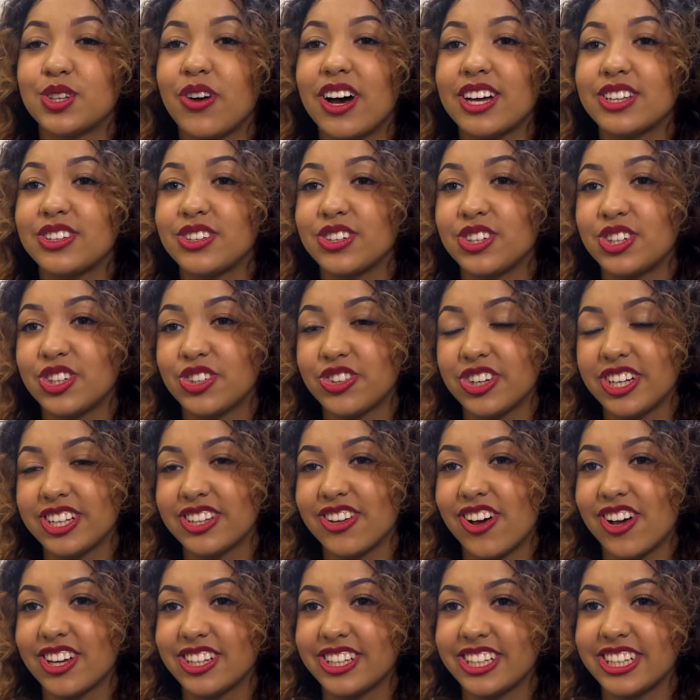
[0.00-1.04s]
I do street
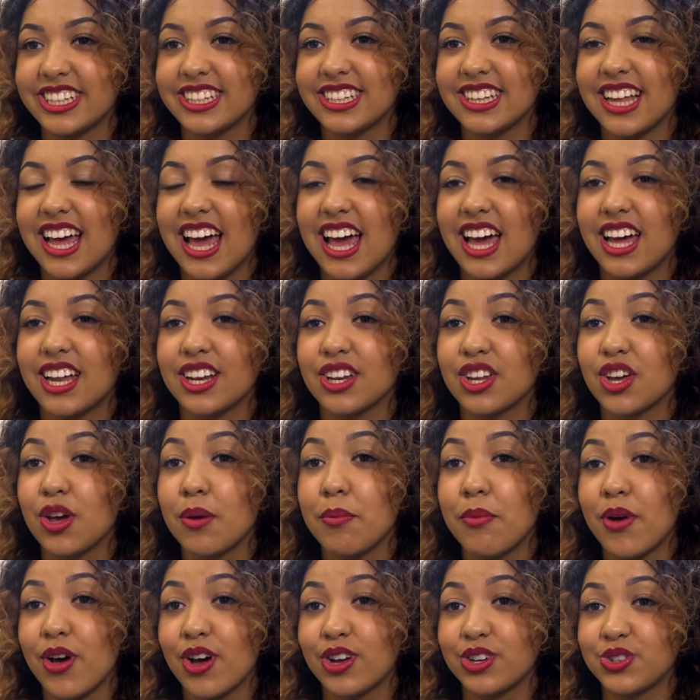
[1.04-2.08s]
dancing and
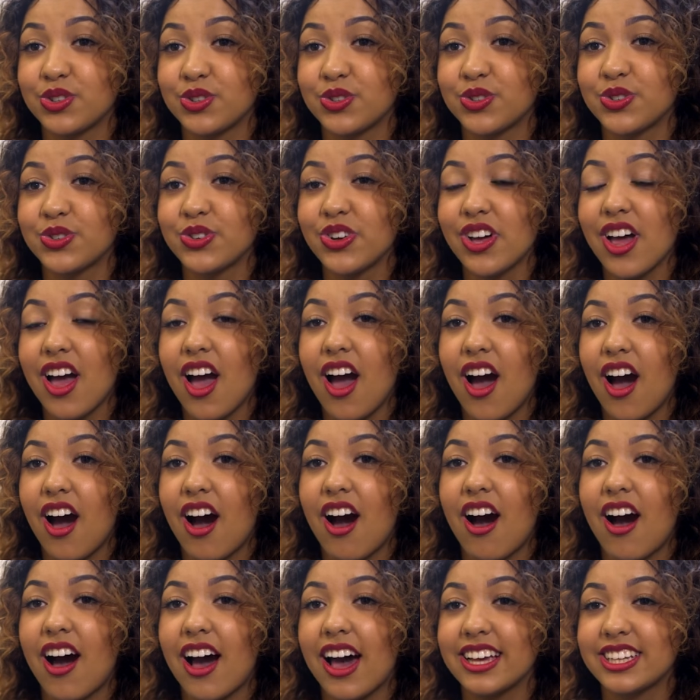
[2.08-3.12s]
commercial.
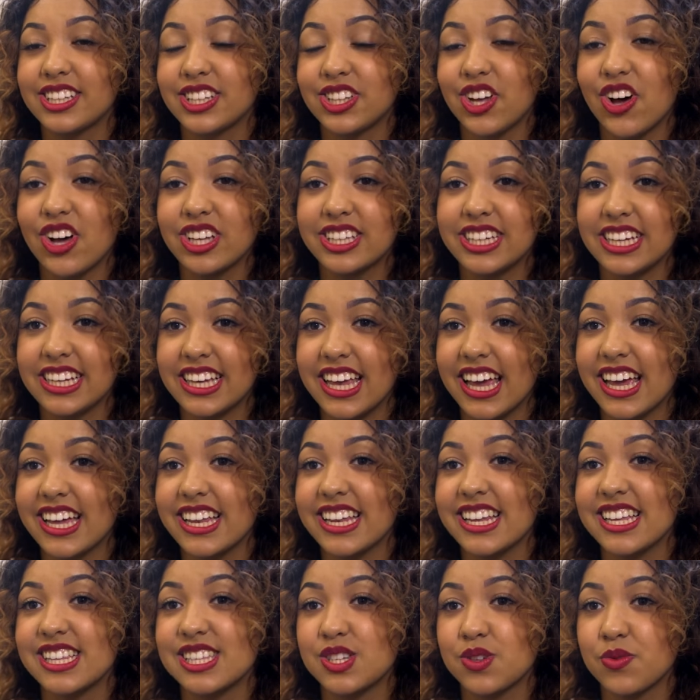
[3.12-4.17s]
I started
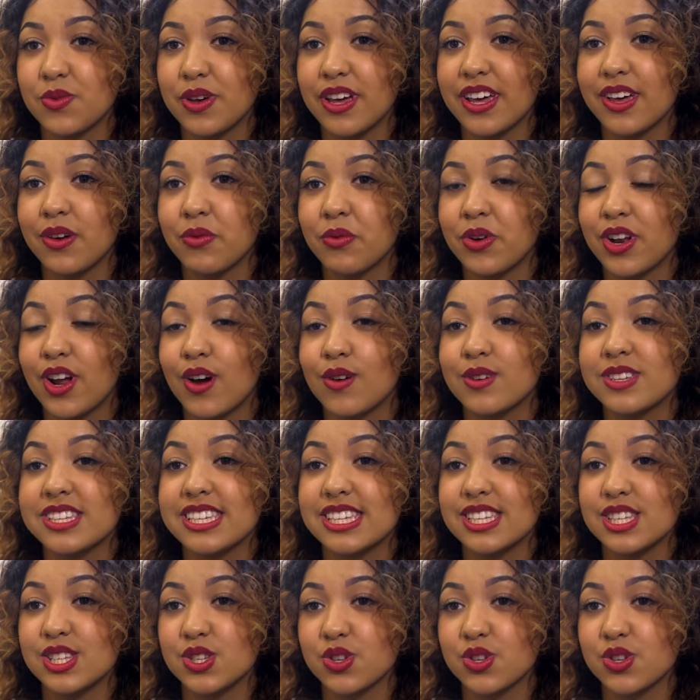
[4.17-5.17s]
getting into it when I was in